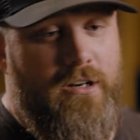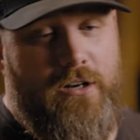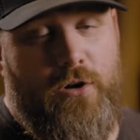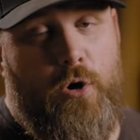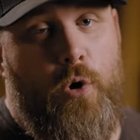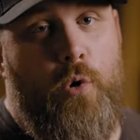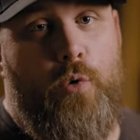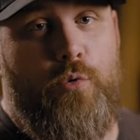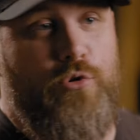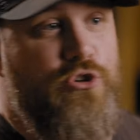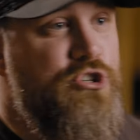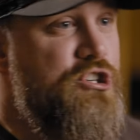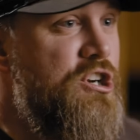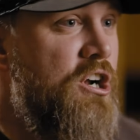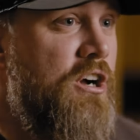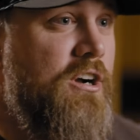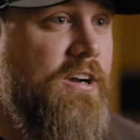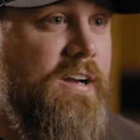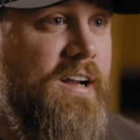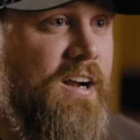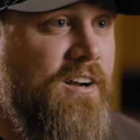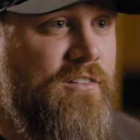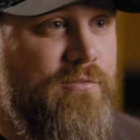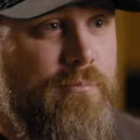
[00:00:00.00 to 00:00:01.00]
whole
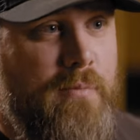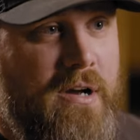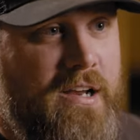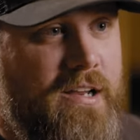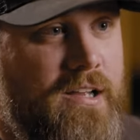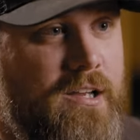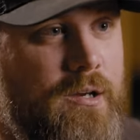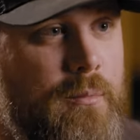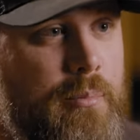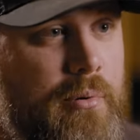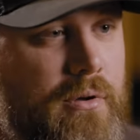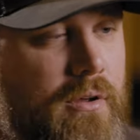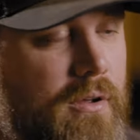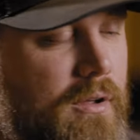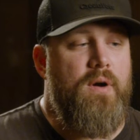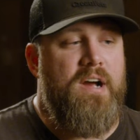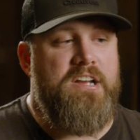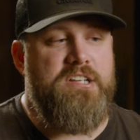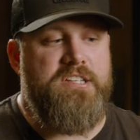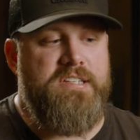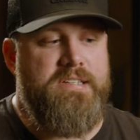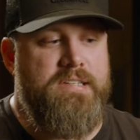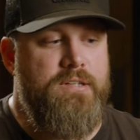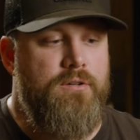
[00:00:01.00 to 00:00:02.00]
chunk out of my hip. I
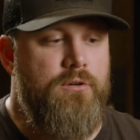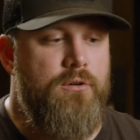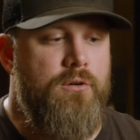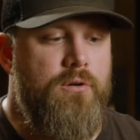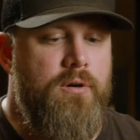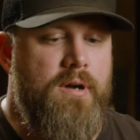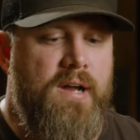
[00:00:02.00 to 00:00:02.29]
still